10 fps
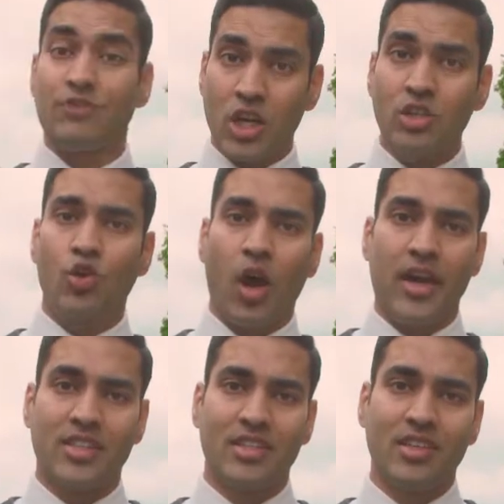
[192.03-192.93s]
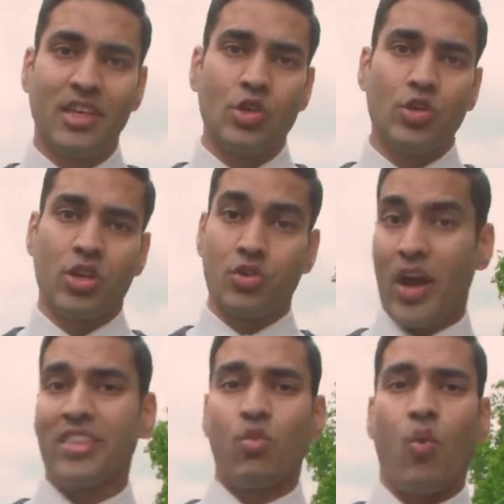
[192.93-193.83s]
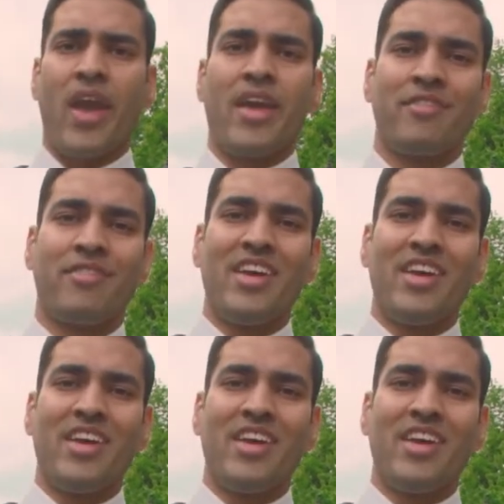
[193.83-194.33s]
done right, you can ride the wave.